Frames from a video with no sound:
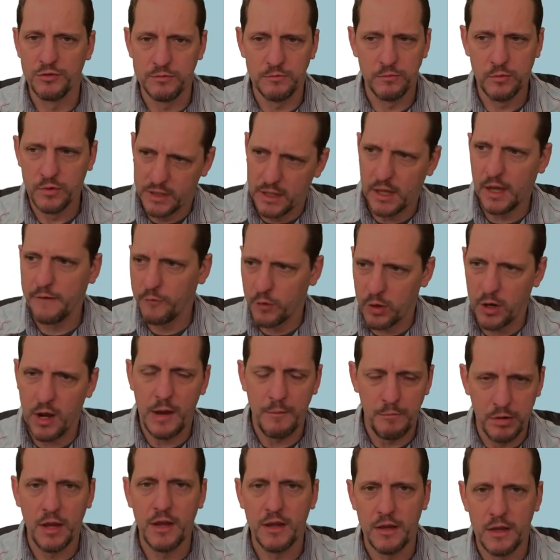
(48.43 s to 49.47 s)
whenever I
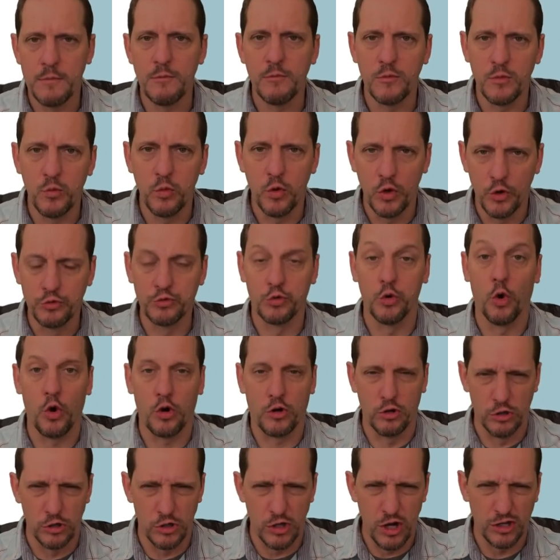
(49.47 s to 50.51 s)
play him, will talk a
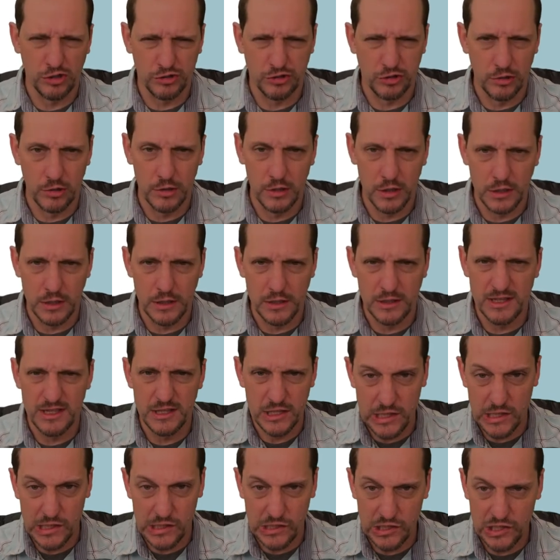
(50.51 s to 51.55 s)
lot like
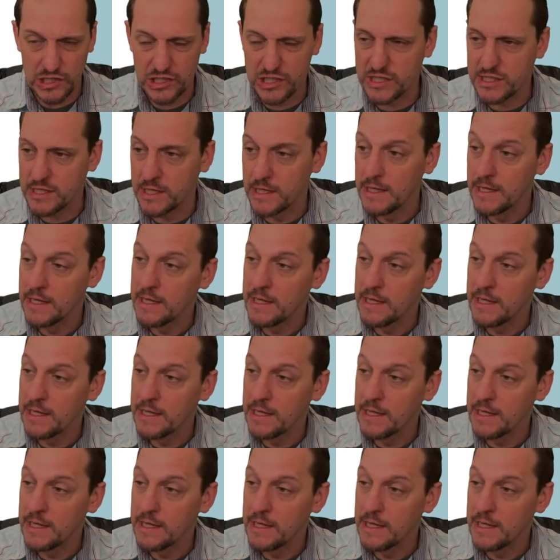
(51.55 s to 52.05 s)
this.